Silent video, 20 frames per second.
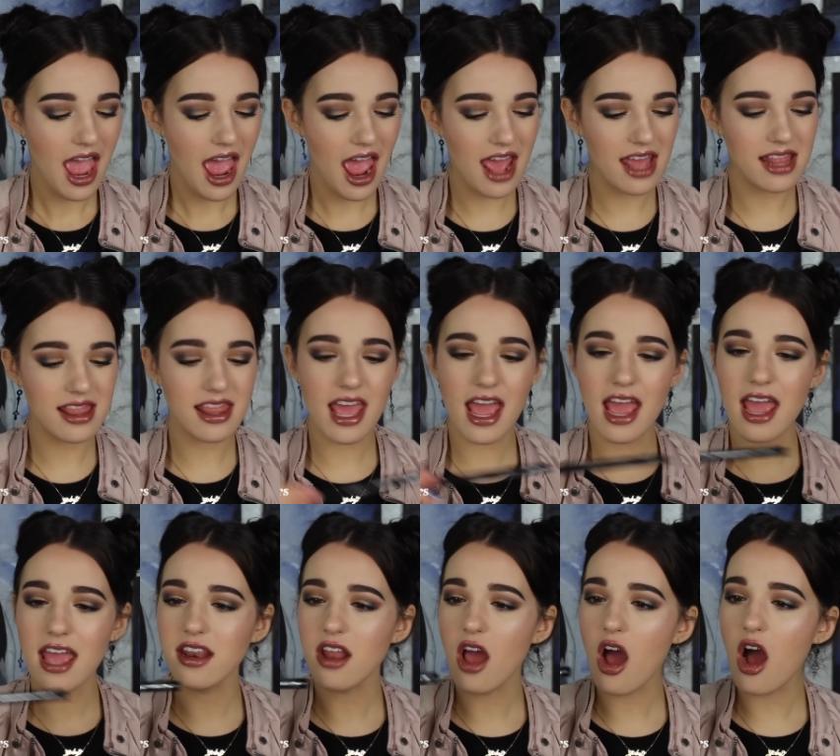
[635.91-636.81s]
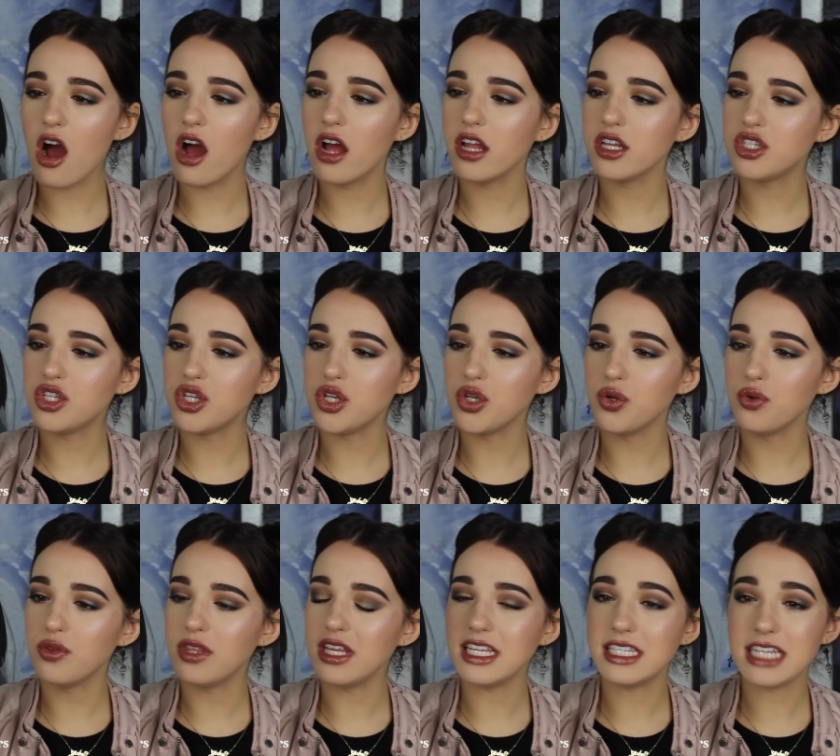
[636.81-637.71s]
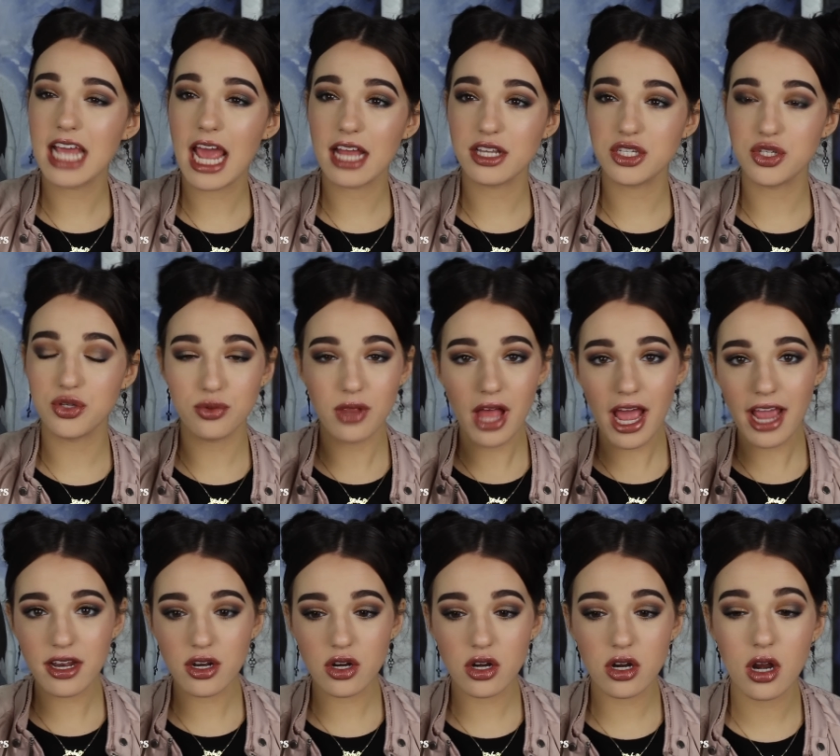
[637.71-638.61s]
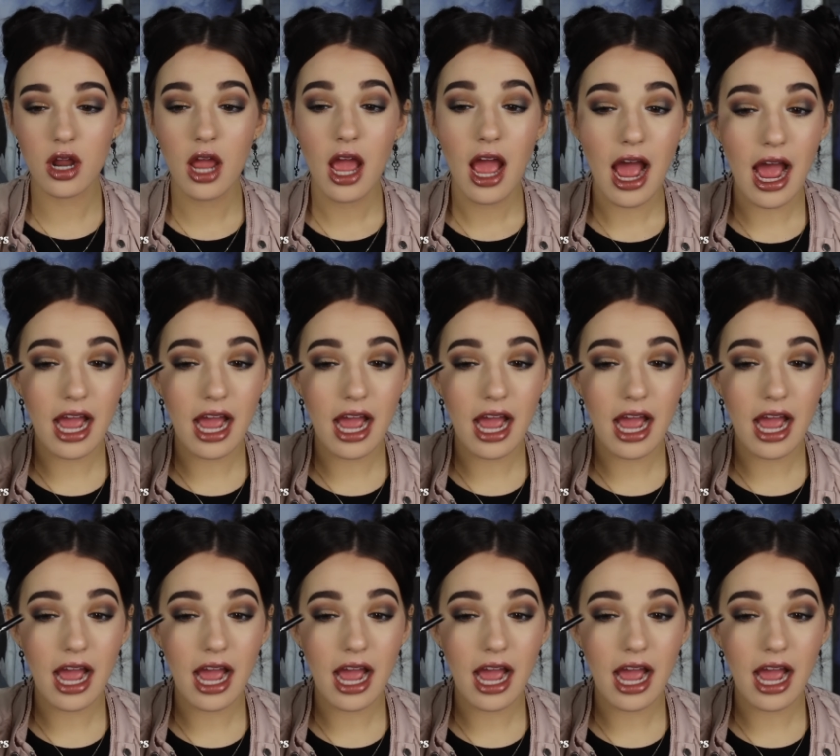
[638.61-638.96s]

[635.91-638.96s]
And then on to the tattoo liner.